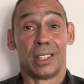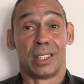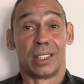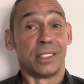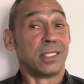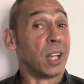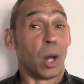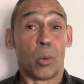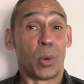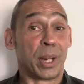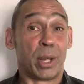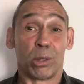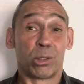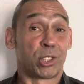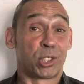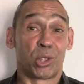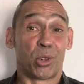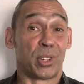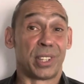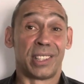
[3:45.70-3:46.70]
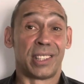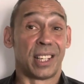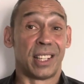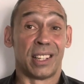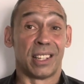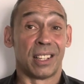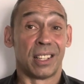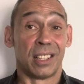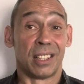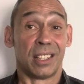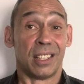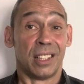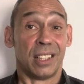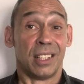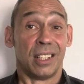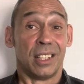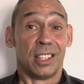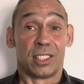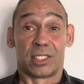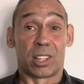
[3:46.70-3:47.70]
No one else joined in.
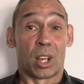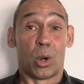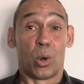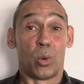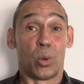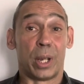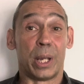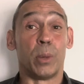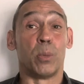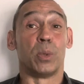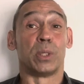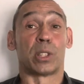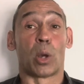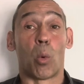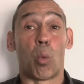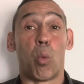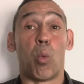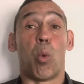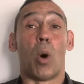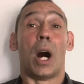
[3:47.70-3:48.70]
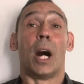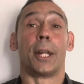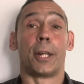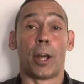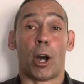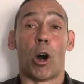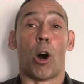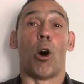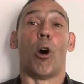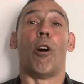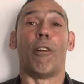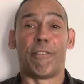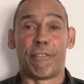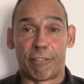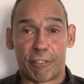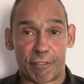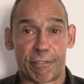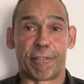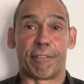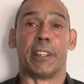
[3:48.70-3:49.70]
So it was a one-off
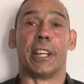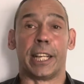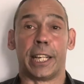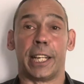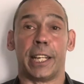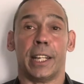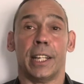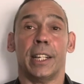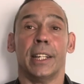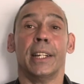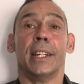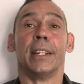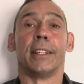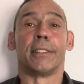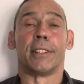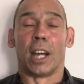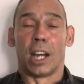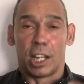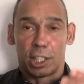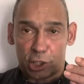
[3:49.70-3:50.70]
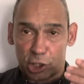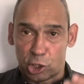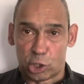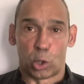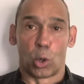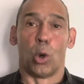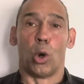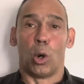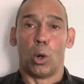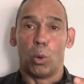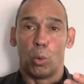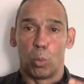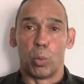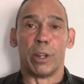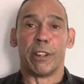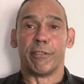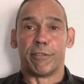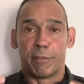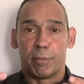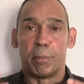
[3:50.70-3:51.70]
thing that I saw
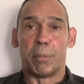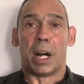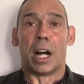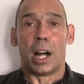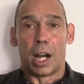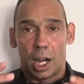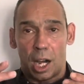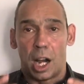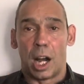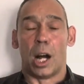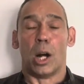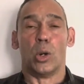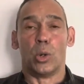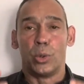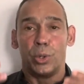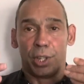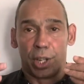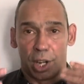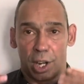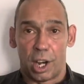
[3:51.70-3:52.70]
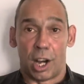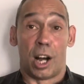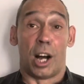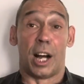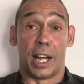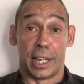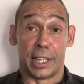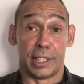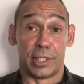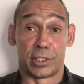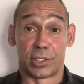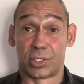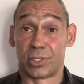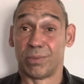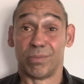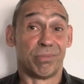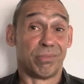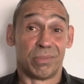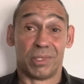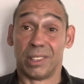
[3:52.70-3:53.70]
with my own eyes.
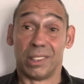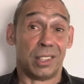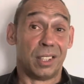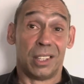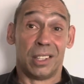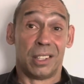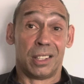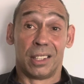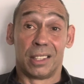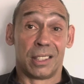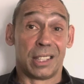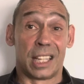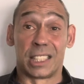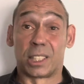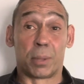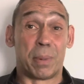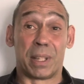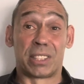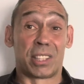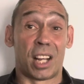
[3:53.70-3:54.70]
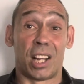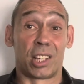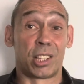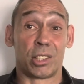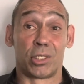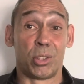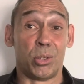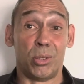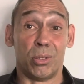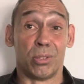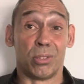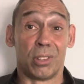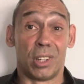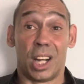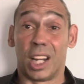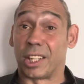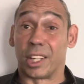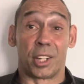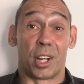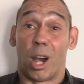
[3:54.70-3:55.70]
That's the best that I could do.
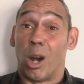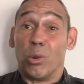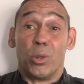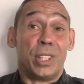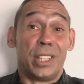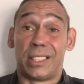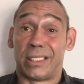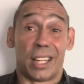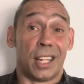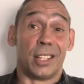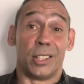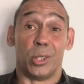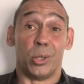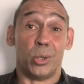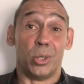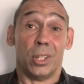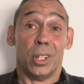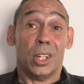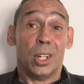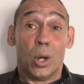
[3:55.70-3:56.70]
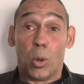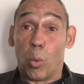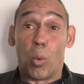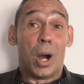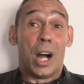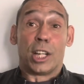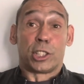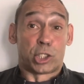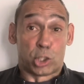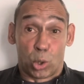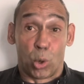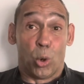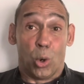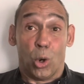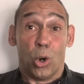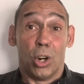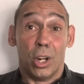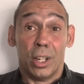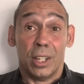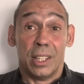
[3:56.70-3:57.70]
I can only tell you what I
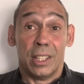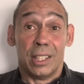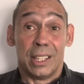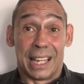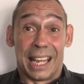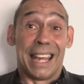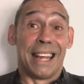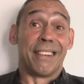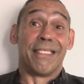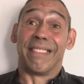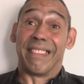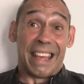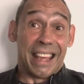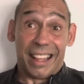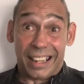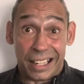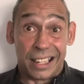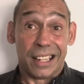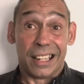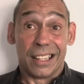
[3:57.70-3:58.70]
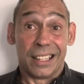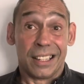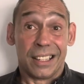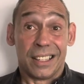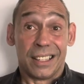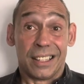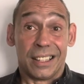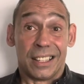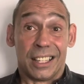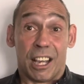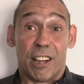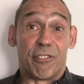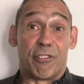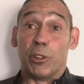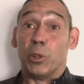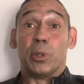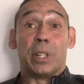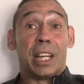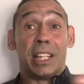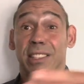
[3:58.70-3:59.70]
saw. And then a
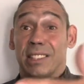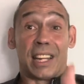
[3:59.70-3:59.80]
few days